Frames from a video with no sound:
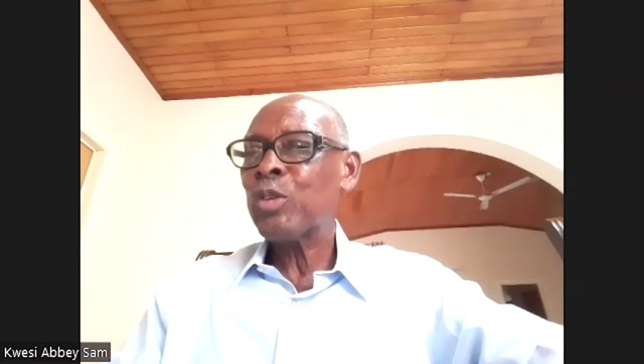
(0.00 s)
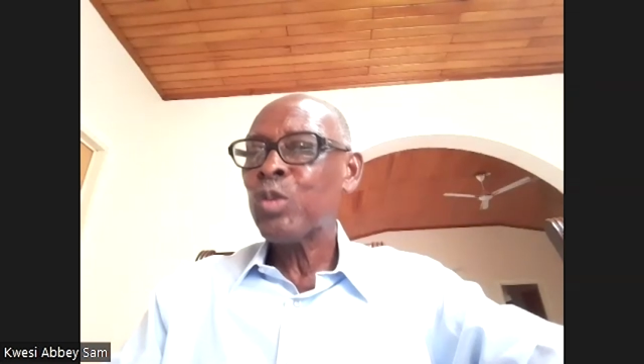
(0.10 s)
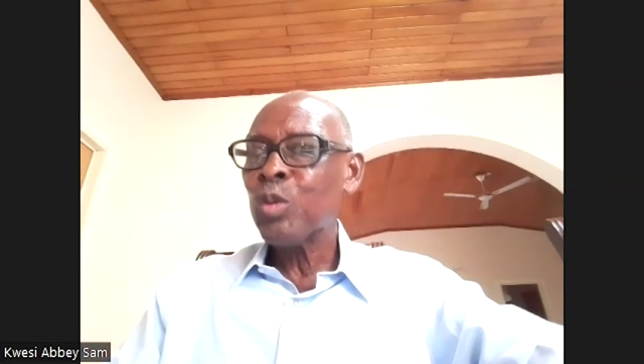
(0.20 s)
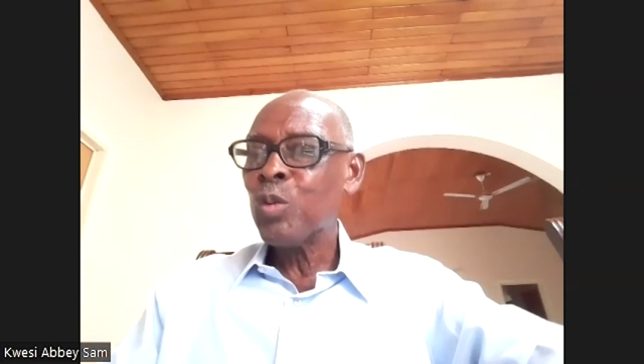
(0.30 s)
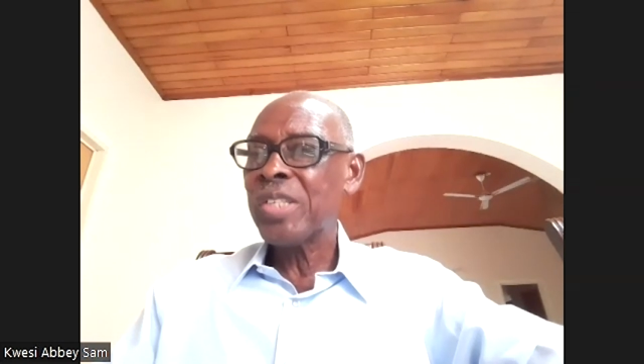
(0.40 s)

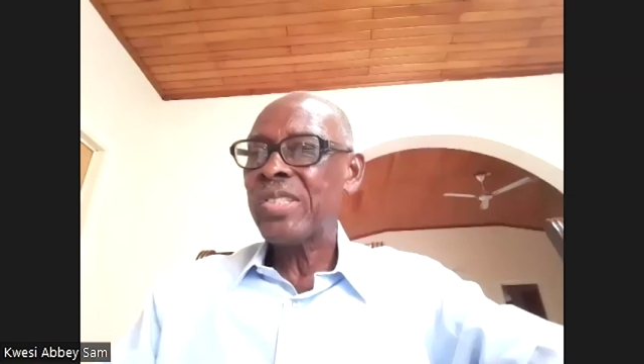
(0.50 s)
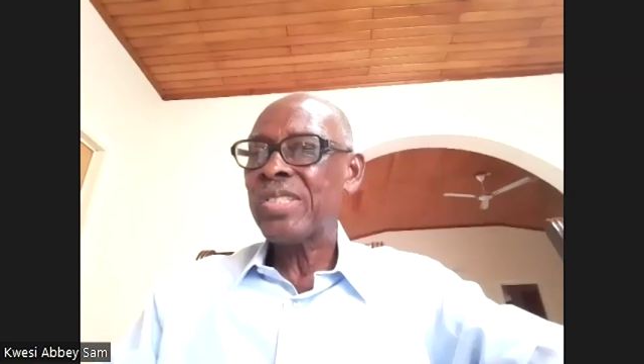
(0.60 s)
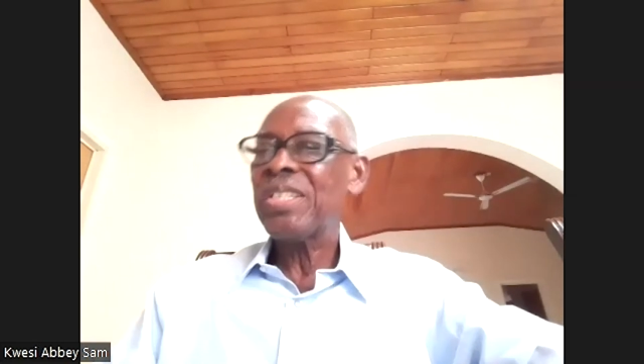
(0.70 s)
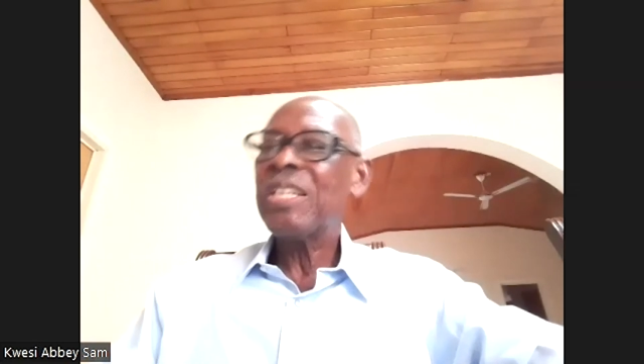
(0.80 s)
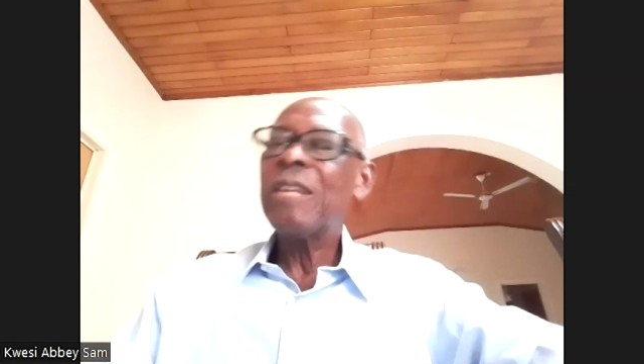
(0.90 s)
2 weeks
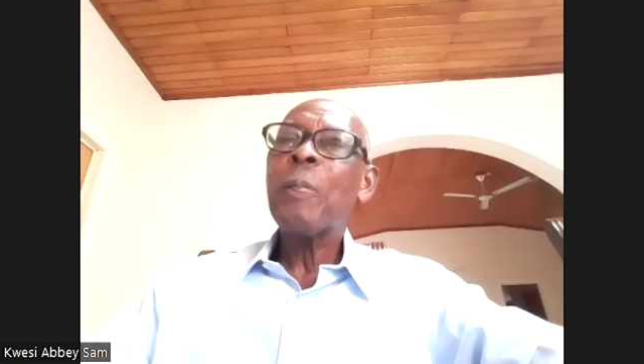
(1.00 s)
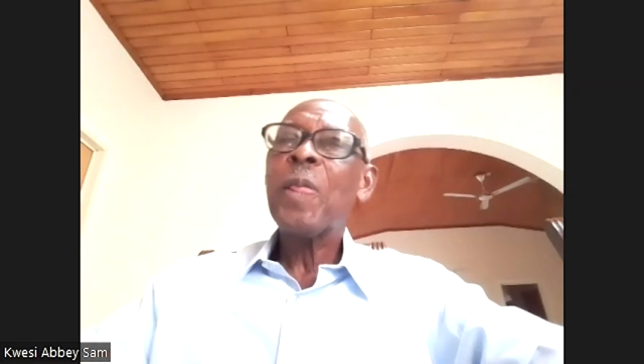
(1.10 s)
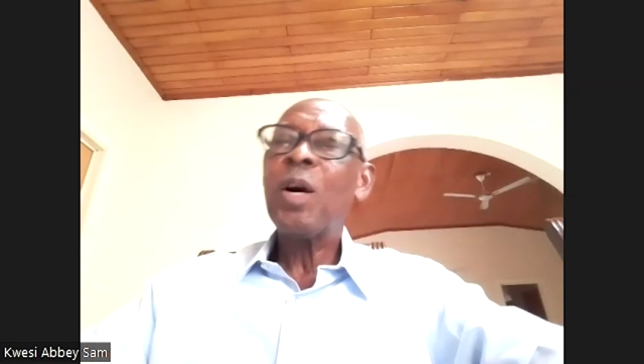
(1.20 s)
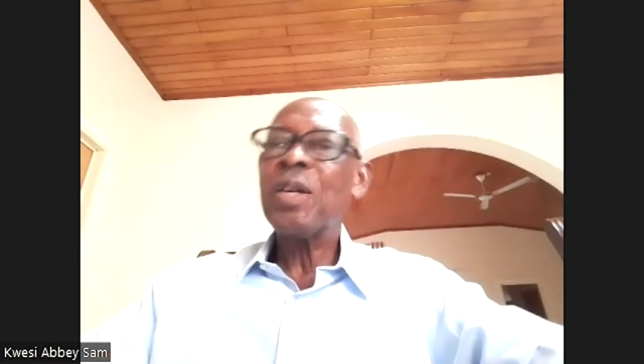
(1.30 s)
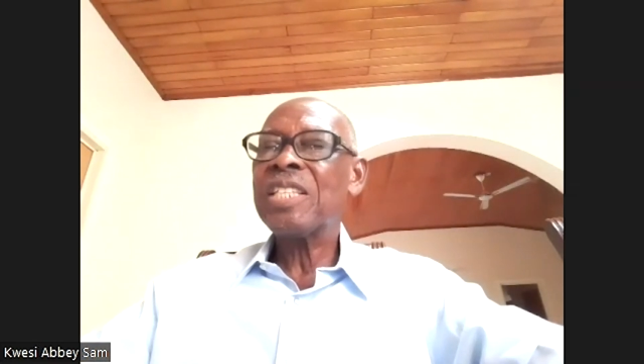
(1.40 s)

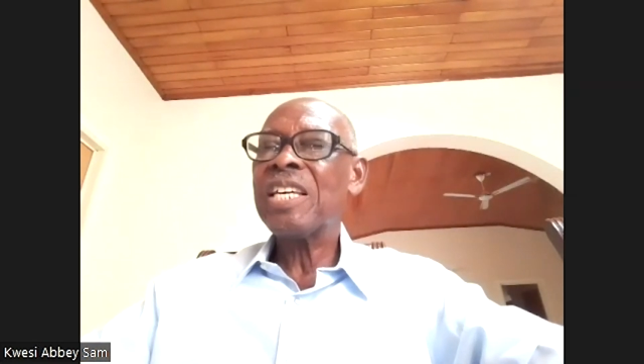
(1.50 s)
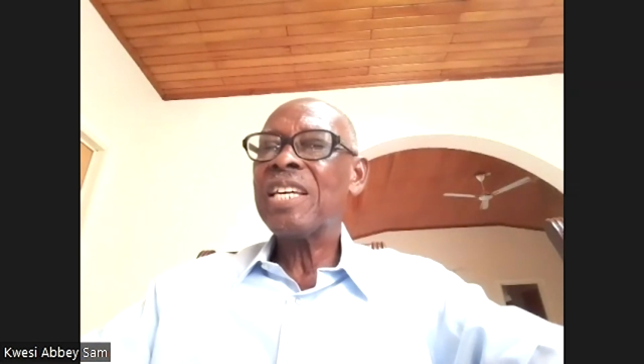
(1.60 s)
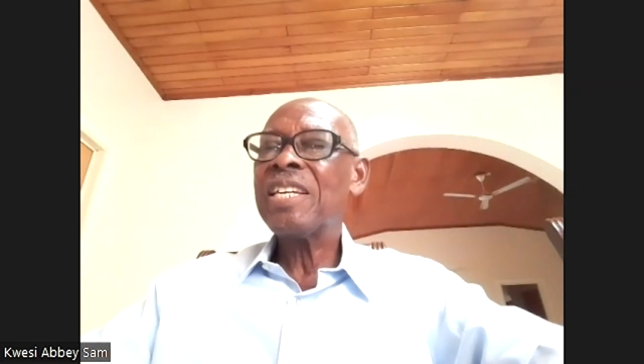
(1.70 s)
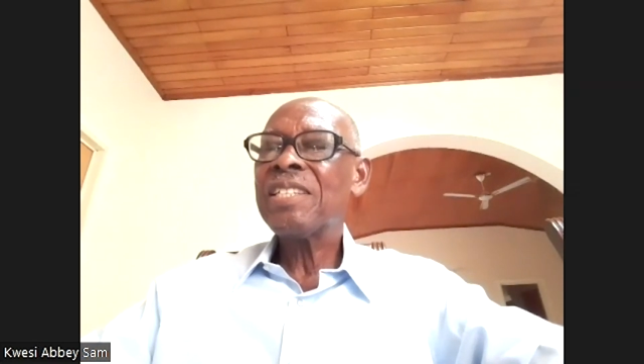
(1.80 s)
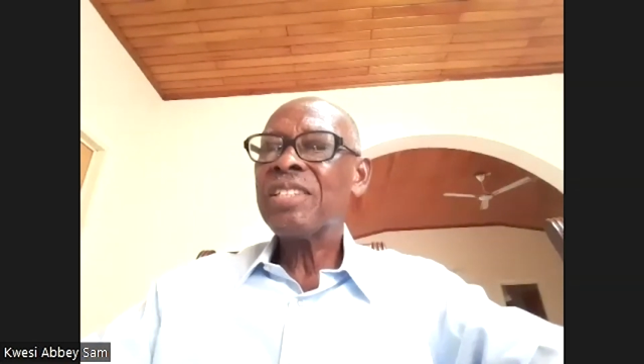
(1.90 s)
on
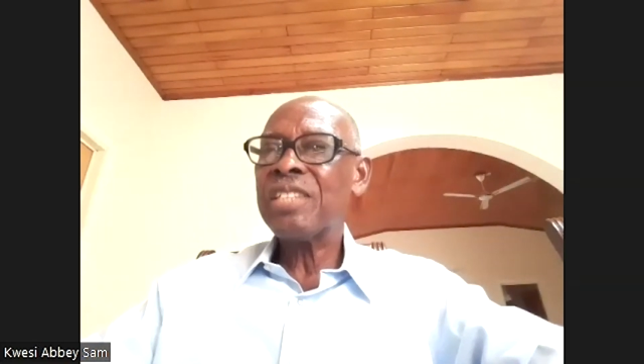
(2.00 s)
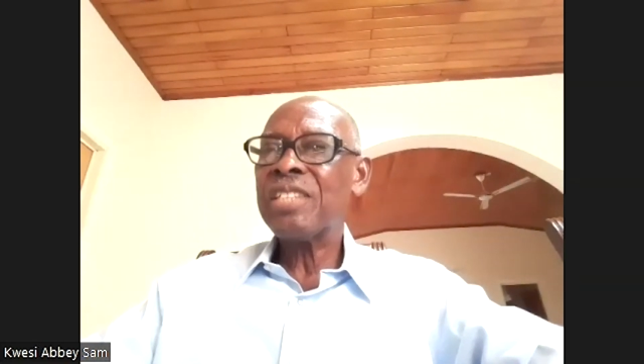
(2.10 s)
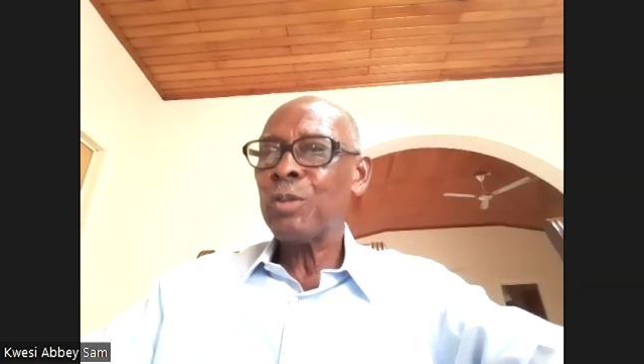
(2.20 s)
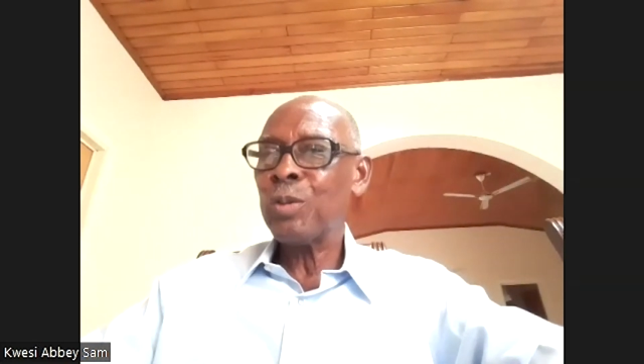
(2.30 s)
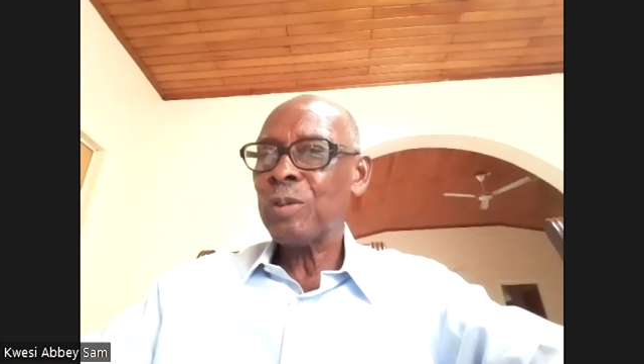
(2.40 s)
the
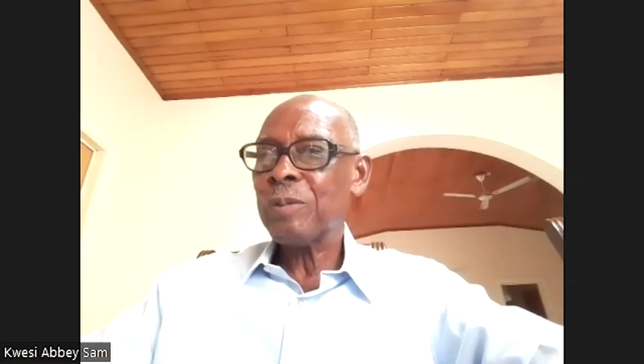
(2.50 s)
schedule,